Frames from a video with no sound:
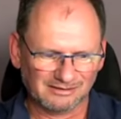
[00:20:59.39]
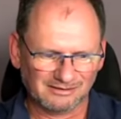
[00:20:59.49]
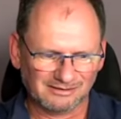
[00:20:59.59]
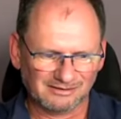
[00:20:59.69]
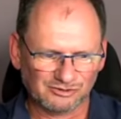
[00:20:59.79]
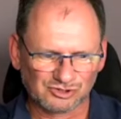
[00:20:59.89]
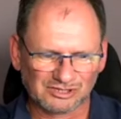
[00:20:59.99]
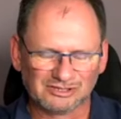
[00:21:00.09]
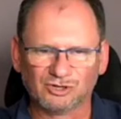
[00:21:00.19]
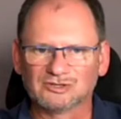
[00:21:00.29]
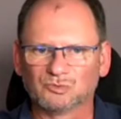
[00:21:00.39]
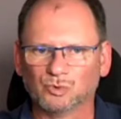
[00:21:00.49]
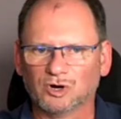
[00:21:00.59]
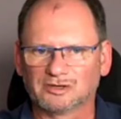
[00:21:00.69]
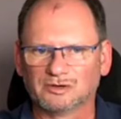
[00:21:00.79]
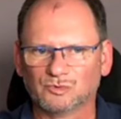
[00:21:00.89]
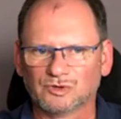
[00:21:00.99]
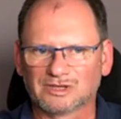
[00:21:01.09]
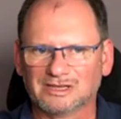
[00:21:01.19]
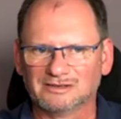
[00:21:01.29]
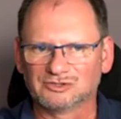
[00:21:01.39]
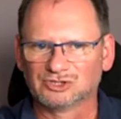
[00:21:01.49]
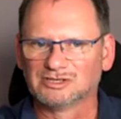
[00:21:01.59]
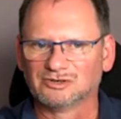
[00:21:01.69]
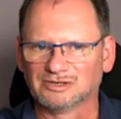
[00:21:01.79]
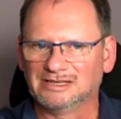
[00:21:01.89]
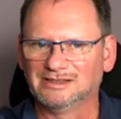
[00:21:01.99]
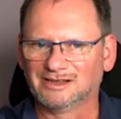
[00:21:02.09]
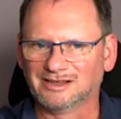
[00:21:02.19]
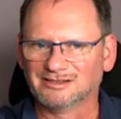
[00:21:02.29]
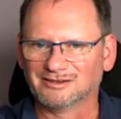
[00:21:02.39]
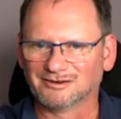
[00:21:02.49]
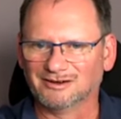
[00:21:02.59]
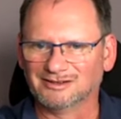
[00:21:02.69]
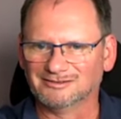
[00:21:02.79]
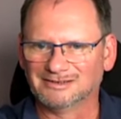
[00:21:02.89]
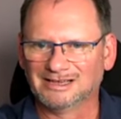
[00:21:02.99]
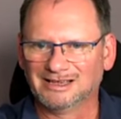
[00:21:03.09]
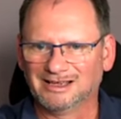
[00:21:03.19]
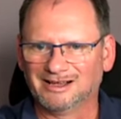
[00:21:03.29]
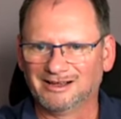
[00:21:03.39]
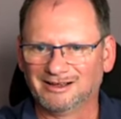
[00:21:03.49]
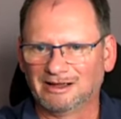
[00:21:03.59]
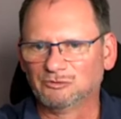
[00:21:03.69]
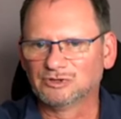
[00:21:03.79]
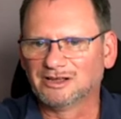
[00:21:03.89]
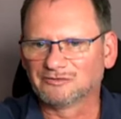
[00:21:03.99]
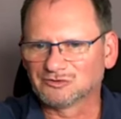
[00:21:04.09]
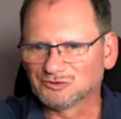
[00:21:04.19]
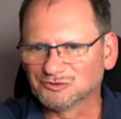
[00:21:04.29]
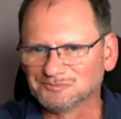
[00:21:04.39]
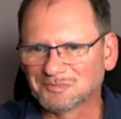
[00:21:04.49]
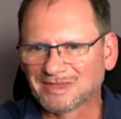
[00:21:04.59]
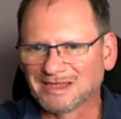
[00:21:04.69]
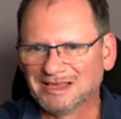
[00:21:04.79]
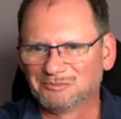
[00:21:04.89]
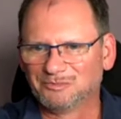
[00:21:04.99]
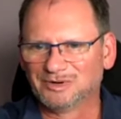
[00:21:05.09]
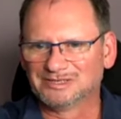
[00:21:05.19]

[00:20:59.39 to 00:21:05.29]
usually not working with children in the kindergarten. I would love to, but